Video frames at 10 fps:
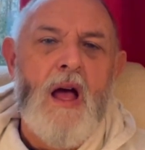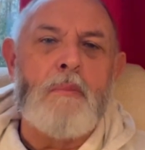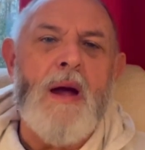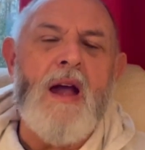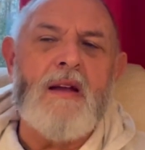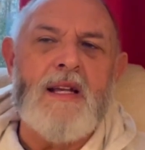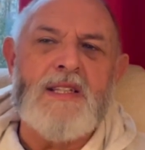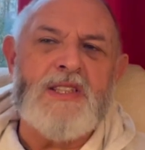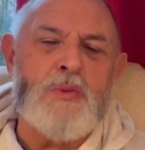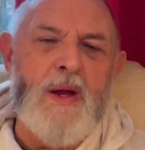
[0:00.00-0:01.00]
Apparently in
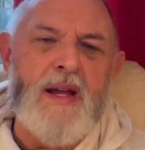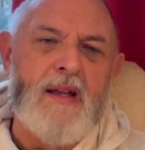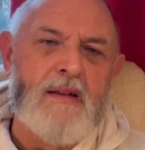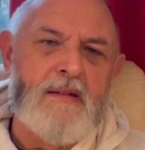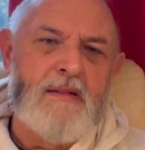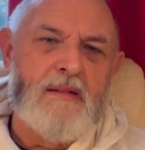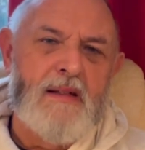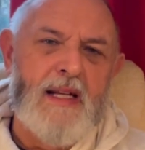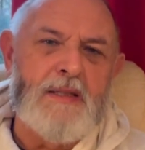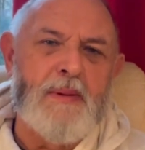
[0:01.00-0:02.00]
Sweden,
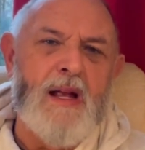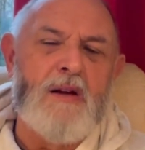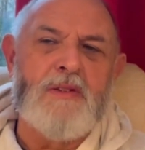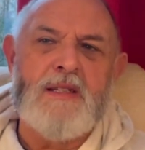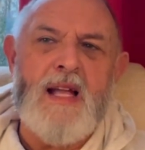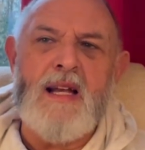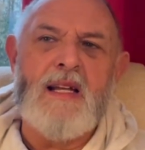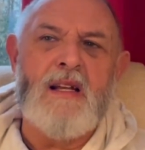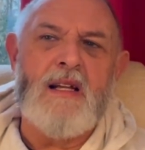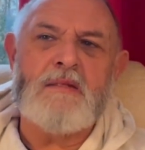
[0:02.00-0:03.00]
it's been over and done
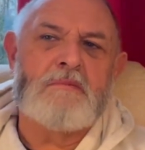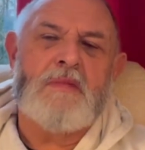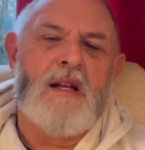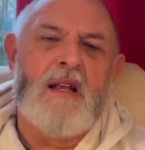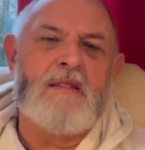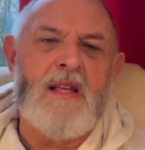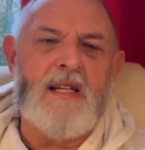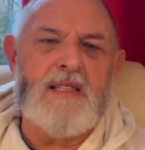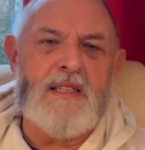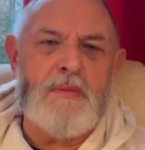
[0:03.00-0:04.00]
in like, I don't know,
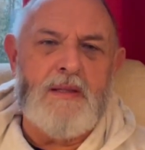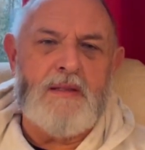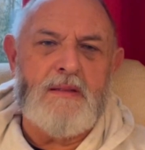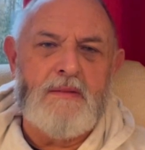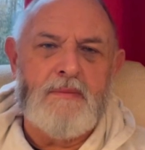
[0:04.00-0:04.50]
36 months.